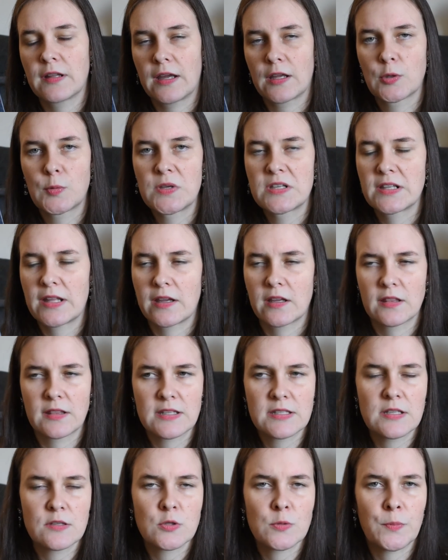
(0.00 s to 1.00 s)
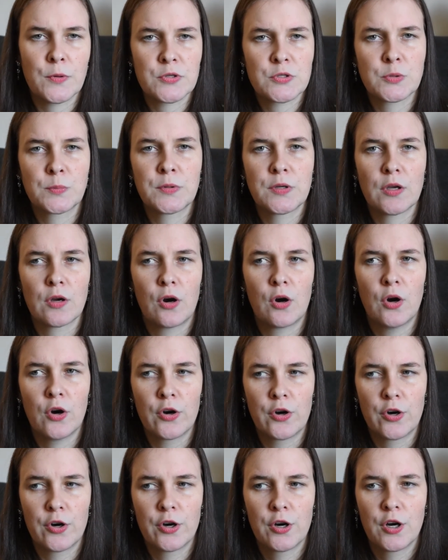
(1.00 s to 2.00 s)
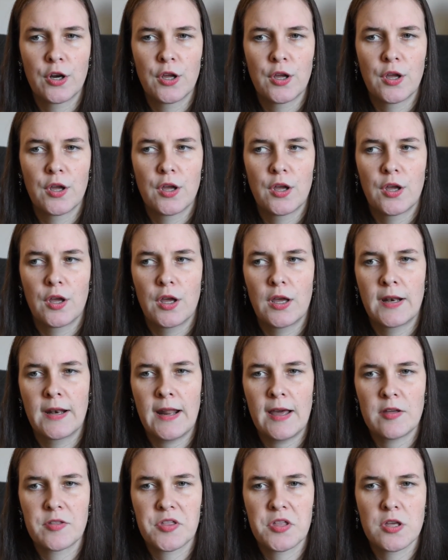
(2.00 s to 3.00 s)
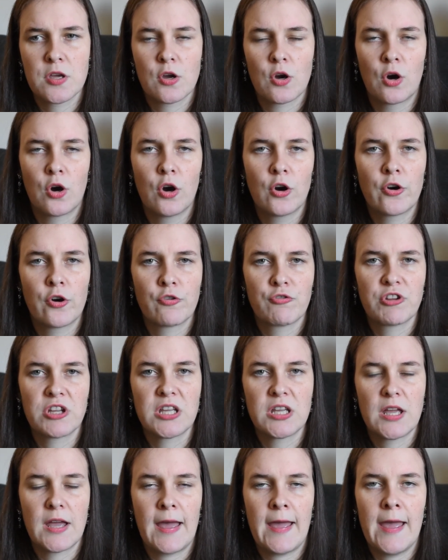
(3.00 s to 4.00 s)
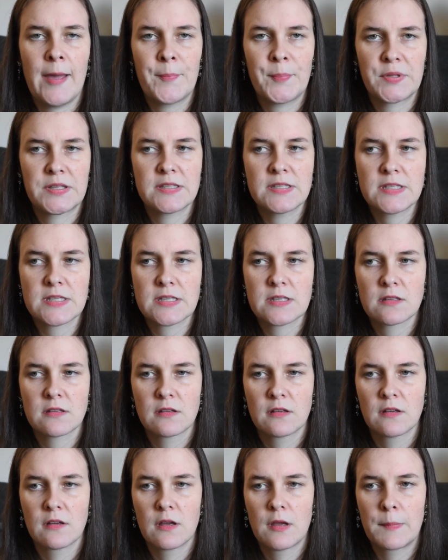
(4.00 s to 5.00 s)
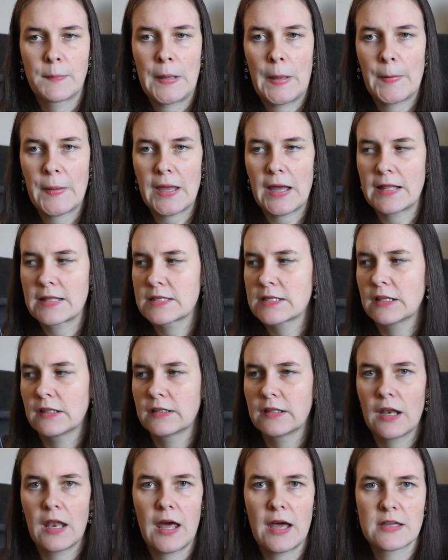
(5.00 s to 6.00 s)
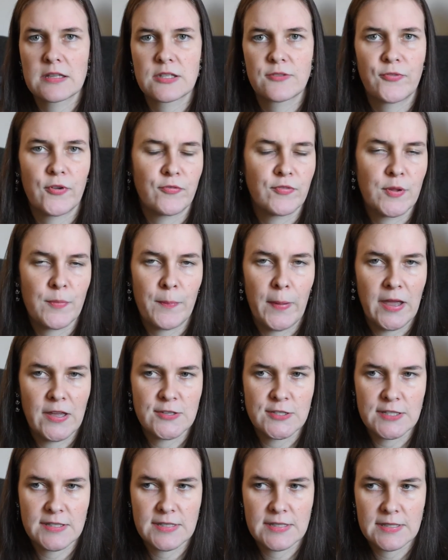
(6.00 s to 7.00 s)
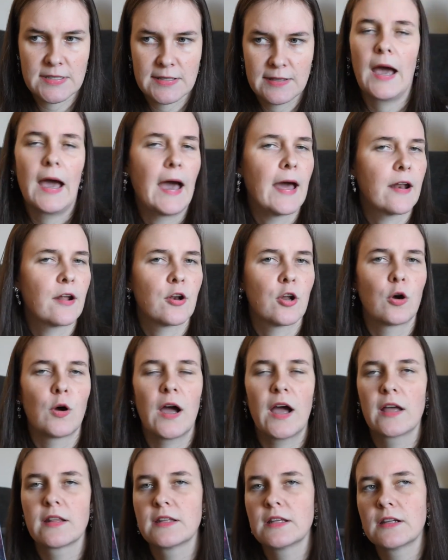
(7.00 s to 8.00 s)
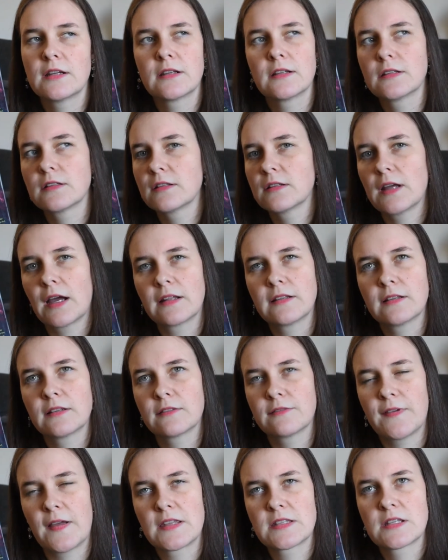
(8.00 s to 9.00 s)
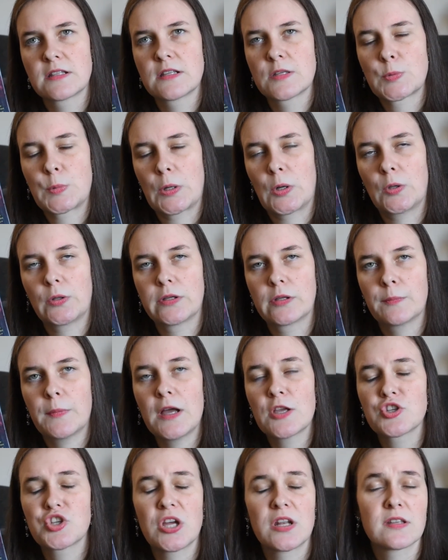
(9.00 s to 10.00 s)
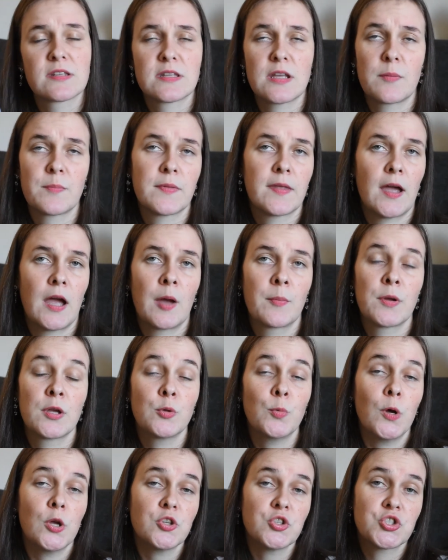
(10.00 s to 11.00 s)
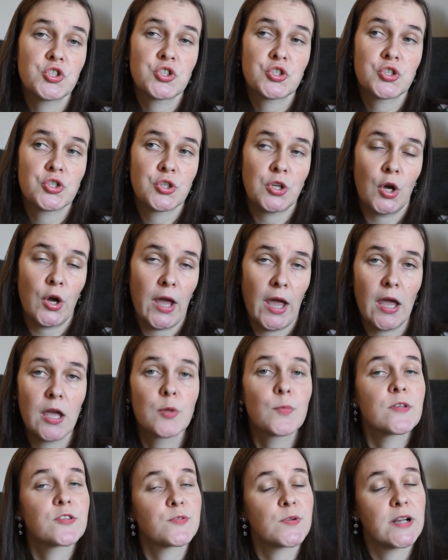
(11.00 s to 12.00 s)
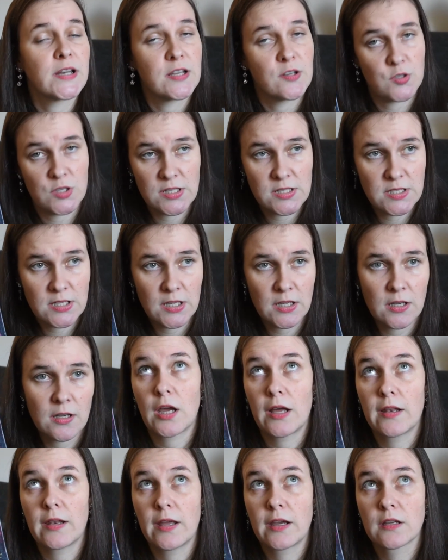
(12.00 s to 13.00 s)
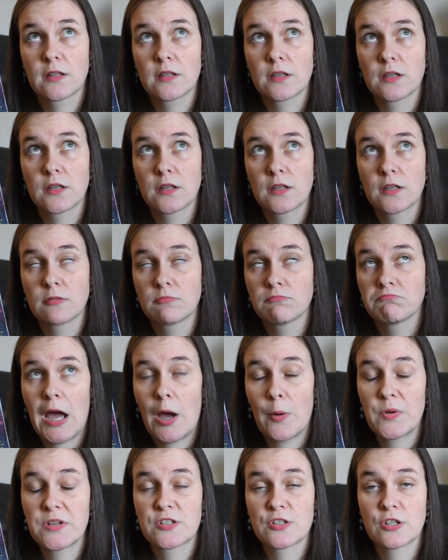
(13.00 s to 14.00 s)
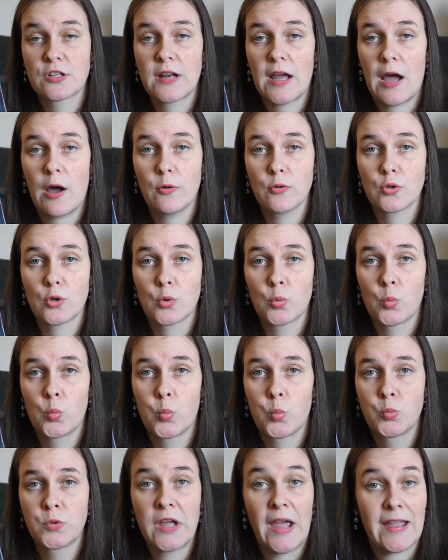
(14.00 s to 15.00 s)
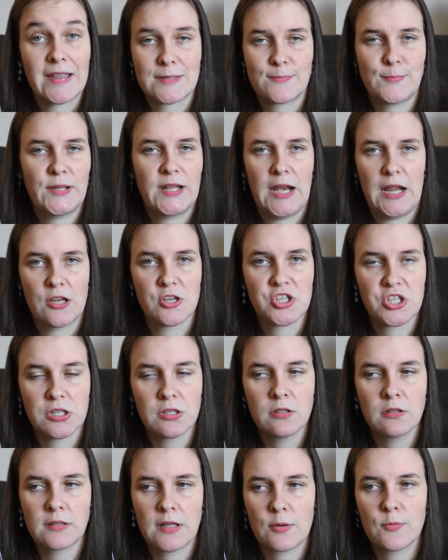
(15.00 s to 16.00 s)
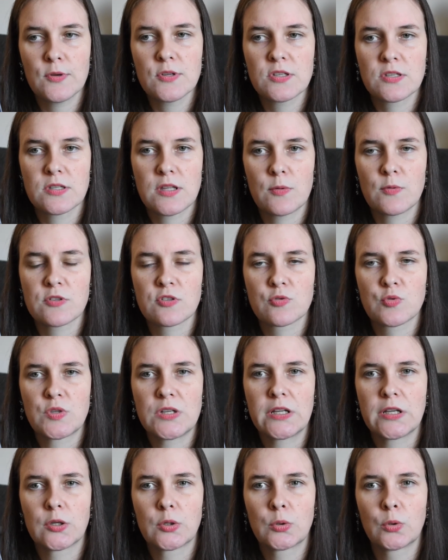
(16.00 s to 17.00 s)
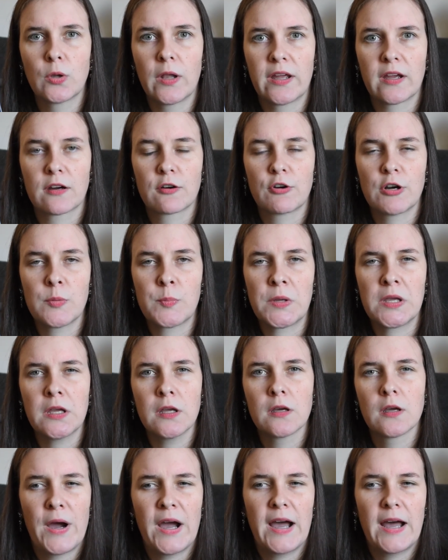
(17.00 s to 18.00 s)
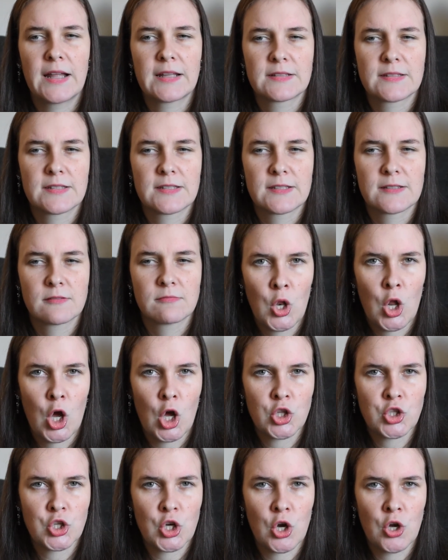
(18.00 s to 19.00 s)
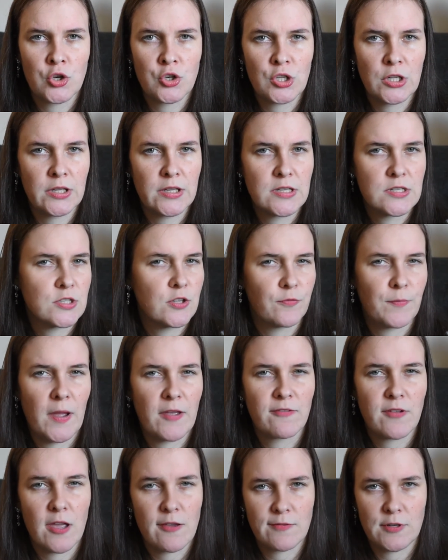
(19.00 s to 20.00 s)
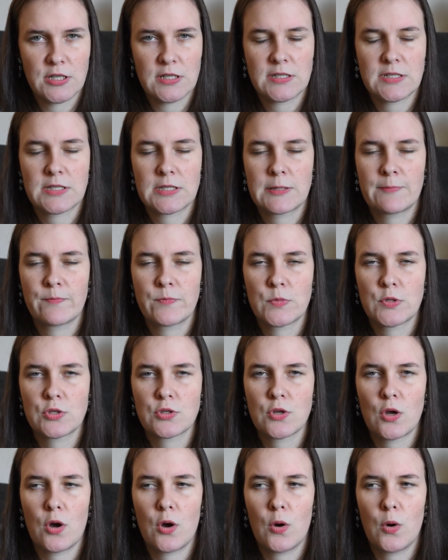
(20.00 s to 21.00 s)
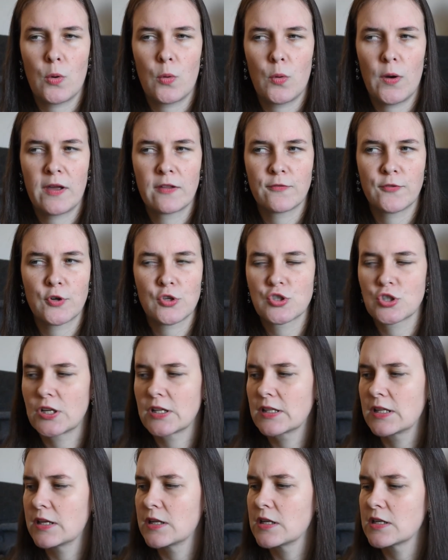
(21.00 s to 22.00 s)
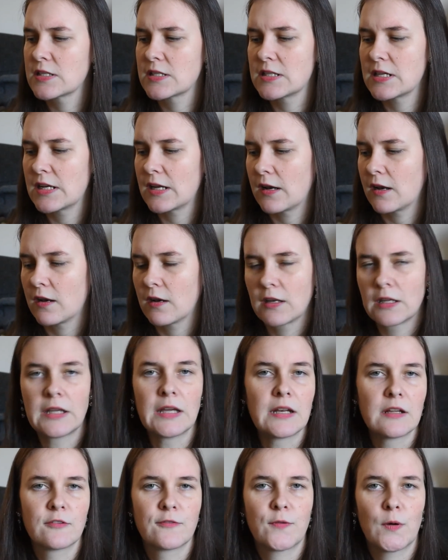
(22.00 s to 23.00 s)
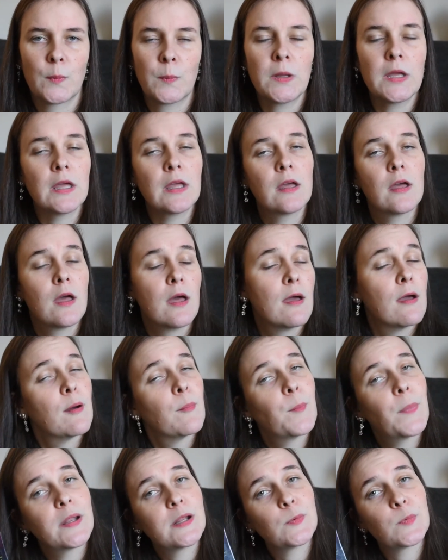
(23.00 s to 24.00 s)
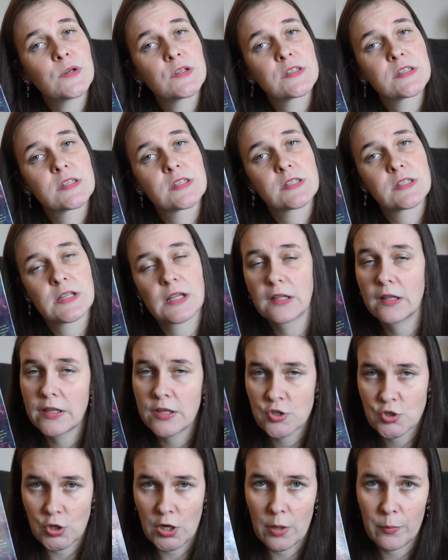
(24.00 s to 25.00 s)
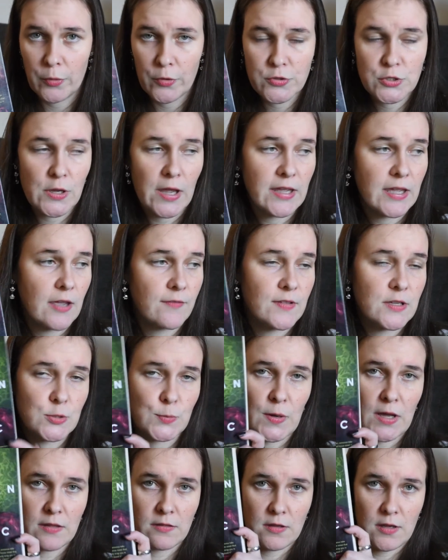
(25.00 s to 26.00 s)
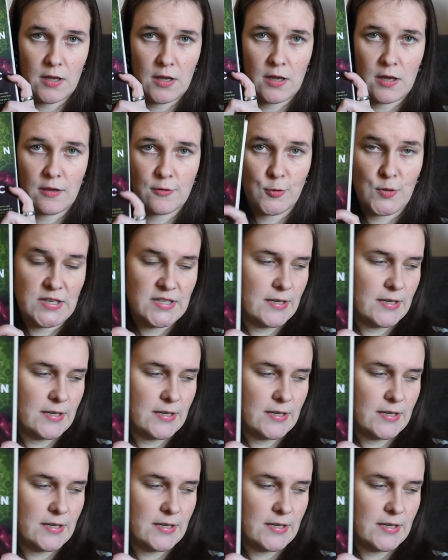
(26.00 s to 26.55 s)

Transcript: like twist. Like, this is supposed to be a horror, and nothing horror-y happens, maybe until the last 50 pages. I don't know. I didn't fancy this one all that much. At the same time, it was okay, it was really interesting. I liked how it turned out, or the explanation. That was really cool and creepy, but not on the list of my favorites. So unfortunately this didn't hit it for me, but it was still enjoyable, so I gave this one 3